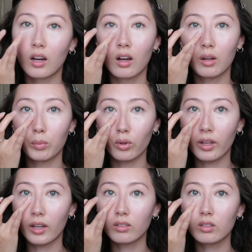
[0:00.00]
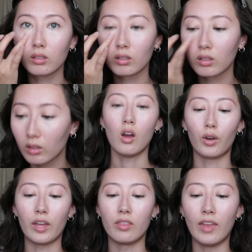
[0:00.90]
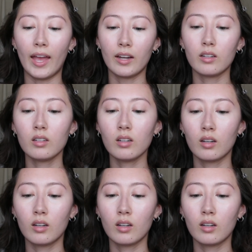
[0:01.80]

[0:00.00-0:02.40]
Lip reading: on both eyes. Okay, then